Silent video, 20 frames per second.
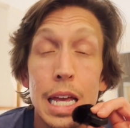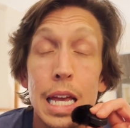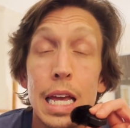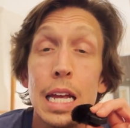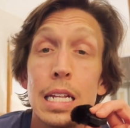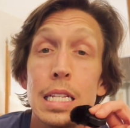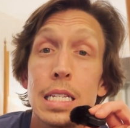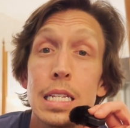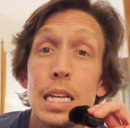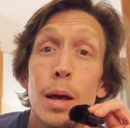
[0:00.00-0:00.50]

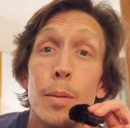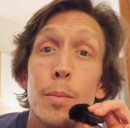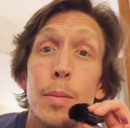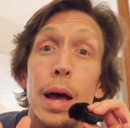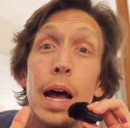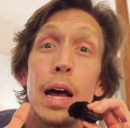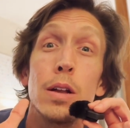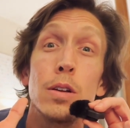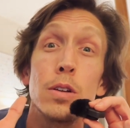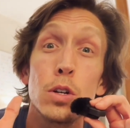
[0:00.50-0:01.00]
It's
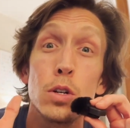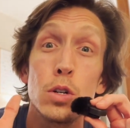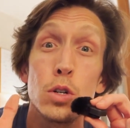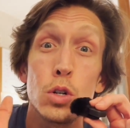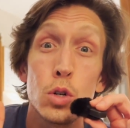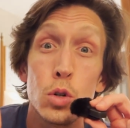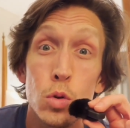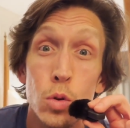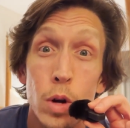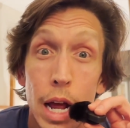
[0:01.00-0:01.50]
about
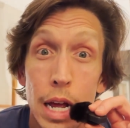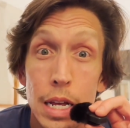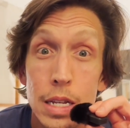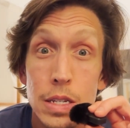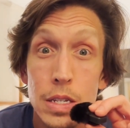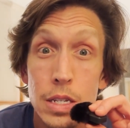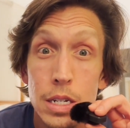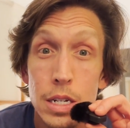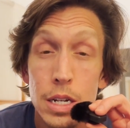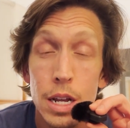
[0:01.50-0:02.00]

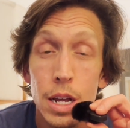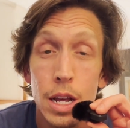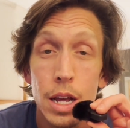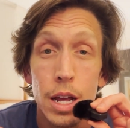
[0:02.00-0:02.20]
trust.